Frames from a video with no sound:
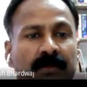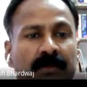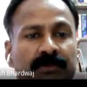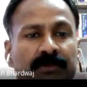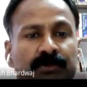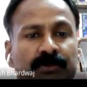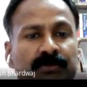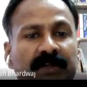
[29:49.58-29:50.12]

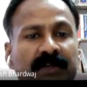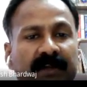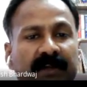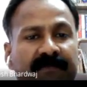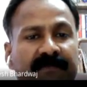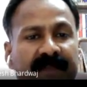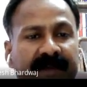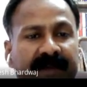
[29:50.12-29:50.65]
through the
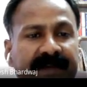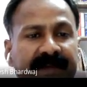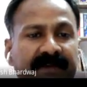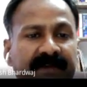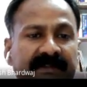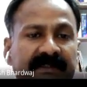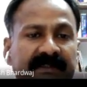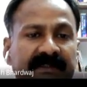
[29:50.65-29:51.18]

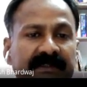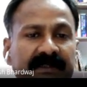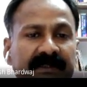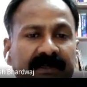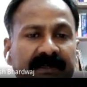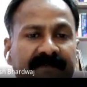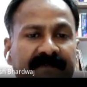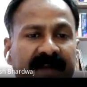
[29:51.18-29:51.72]

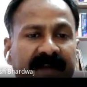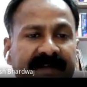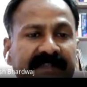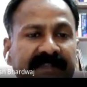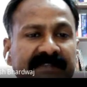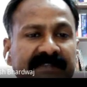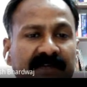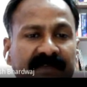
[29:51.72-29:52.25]
refracting
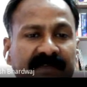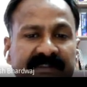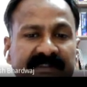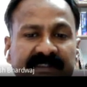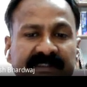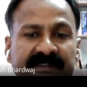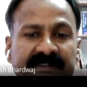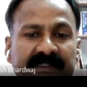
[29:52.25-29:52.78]
surface
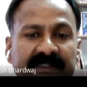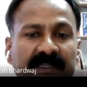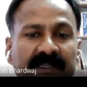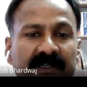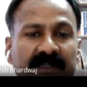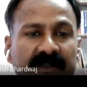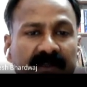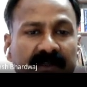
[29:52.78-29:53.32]
is
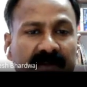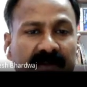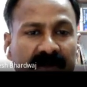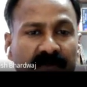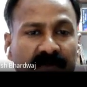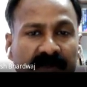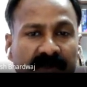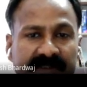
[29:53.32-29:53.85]

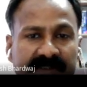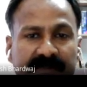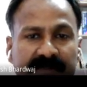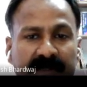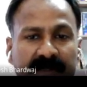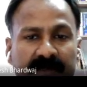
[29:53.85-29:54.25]
reversible.